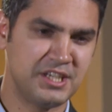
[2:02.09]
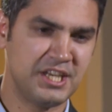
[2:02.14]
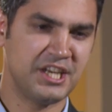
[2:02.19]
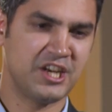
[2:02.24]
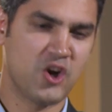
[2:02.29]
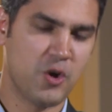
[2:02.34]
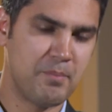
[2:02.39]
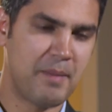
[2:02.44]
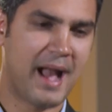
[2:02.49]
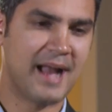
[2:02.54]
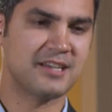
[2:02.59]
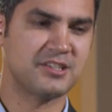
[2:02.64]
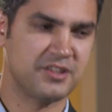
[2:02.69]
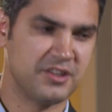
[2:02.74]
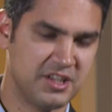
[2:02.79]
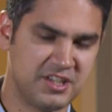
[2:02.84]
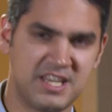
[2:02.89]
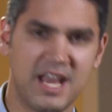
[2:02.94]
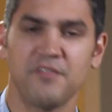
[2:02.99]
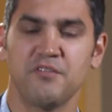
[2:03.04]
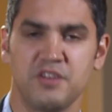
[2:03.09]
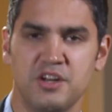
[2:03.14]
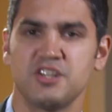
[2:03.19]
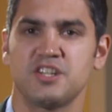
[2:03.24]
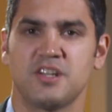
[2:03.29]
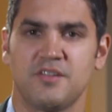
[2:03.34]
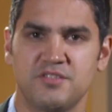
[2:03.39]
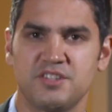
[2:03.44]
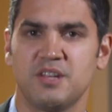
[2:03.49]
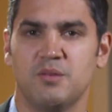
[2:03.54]
need to go back to the
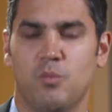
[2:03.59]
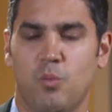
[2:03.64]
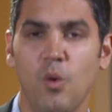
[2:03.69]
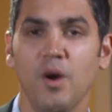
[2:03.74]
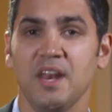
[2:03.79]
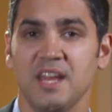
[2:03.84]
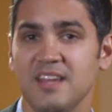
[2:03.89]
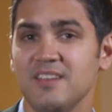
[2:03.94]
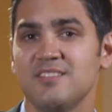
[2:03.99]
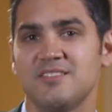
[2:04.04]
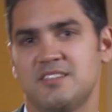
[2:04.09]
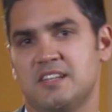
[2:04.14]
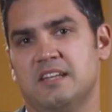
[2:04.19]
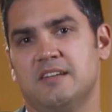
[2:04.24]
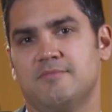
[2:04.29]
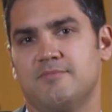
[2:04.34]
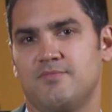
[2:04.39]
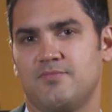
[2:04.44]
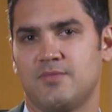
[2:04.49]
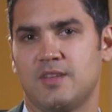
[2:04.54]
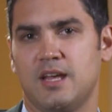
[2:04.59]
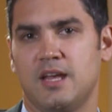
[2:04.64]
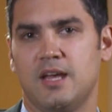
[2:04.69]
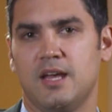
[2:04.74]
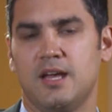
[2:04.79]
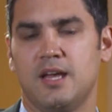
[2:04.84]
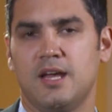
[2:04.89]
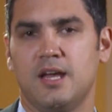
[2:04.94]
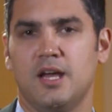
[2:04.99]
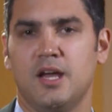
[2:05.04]
definition of sin. What is sin?
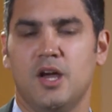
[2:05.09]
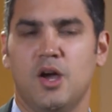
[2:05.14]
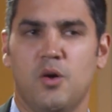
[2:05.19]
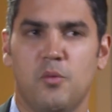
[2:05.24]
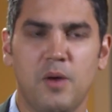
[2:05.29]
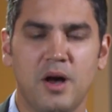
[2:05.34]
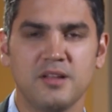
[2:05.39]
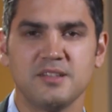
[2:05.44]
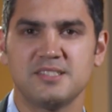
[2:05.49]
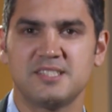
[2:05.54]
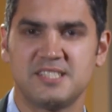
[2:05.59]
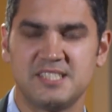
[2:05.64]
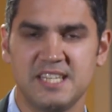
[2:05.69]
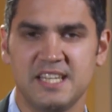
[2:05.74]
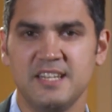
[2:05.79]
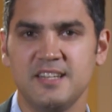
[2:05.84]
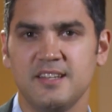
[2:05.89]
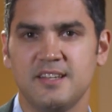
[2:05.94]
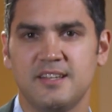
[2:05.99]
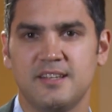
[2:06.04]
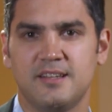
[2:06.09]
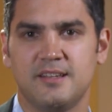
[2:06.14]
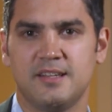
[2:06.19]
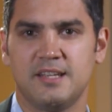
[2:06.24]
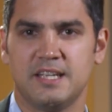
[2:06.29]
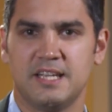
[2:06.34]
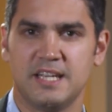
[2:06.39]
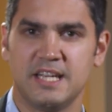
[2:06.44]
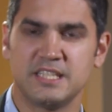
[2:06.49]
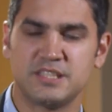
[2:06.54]
Well, sin
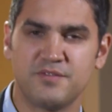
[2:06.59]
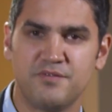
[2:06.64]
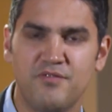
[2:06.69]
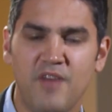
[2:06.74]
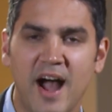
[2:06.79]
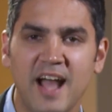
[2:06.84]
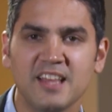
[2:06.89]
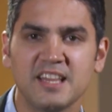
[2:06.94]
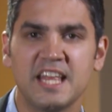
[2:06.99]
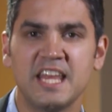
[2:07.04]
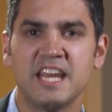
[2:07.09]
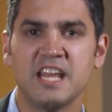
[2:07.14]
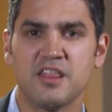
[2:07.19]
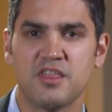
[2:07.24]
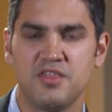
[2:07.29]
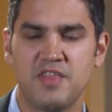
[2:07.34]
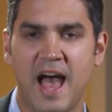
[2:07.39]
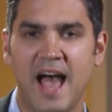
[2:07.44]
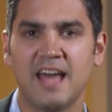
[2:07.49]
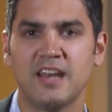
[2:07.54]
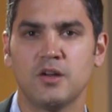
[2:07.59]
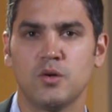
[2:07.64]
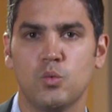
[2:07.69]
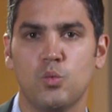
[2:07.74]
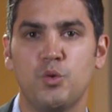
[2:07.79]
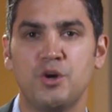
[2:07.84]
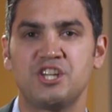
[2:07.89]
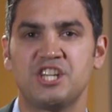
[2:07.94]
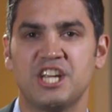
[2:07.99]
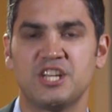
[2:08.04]
is violating that
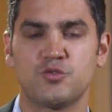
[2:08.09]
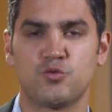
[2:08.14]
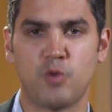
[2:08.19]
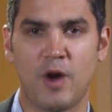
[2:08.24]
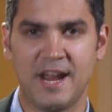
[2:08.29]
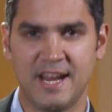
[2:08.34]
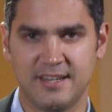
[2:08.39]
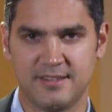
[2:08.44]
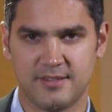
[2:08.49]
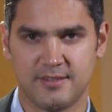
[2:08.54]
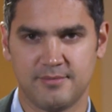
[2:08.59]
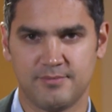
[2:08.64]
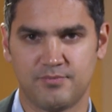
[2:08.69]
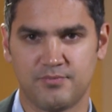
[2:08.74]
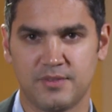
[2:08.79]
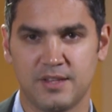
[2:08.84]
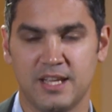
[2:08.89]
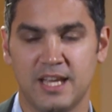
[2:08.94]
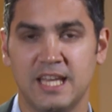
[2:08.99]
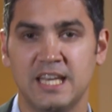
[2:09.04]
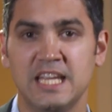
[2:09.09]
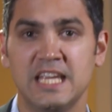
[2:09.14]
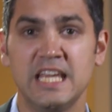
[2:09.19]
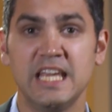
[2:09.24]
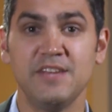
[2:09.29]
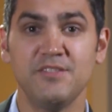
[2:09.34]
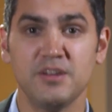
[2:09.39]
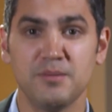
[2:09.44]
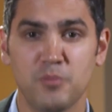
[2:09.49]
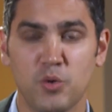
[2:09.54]
which is right. And
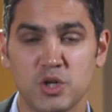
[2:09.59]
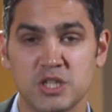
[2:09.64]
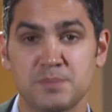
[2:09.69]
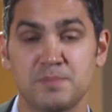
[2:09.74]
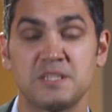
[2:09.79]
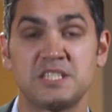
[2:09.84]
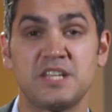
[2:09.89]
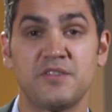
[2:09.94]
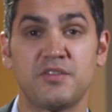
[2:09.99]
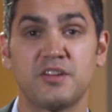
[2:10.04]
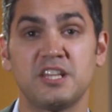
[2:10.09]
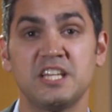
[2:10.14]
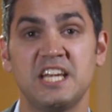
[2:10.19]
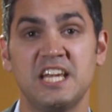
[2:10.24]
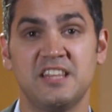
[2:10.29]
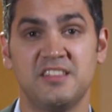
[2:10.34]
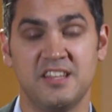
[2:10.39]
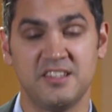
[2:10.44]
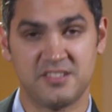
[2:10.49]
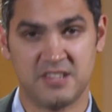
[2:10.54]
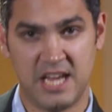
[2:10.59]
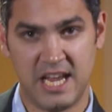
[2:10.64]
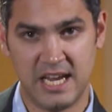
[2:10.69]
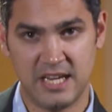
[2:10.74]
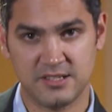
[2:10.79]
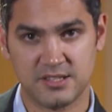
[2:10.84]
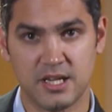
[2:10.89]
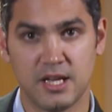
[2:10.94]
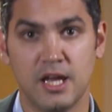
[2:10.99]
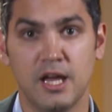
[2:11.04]
even more specifically in this
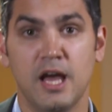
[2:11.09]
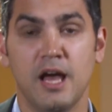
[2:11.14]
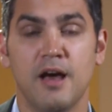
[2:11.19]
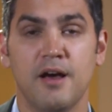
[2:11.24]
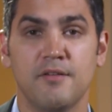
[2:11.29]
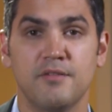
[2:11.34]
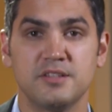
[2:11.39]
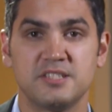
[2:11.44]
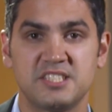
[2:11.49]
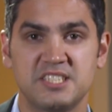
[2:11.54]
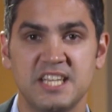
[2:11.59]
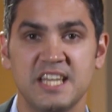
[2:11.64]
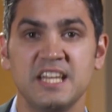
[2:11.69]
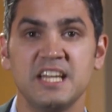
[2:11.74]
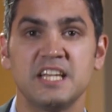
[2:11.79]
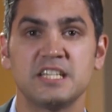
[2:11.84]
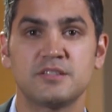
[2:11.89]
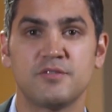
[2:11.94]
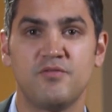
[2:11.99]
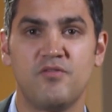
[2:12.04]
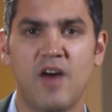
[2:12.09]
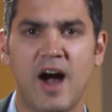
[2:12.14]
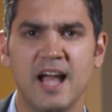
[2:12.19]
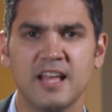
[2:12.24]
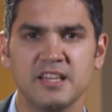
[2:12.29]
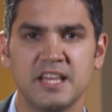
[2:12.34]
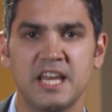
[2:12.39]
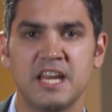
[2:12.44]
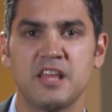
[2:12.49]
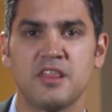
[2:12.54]
case, sin is
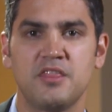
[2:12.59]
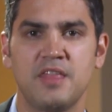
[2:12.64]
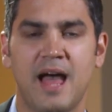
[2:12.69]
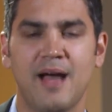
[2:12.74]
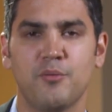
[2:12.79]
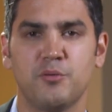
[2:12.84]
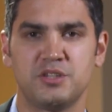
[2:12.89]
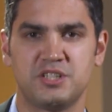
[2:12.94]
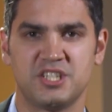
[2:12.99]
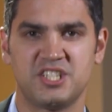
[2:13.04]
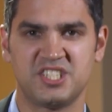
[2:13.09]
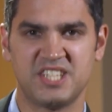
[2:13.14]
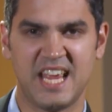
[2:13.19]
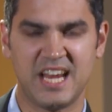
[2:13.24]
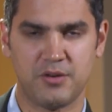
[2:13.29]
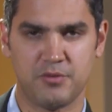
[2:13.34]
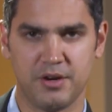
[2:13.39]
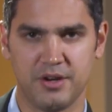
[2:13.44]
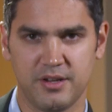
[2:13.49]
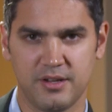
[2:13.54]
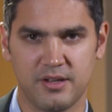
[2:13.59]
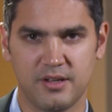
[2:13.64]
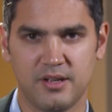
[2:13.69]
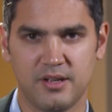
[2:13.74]
violating that which is sacred.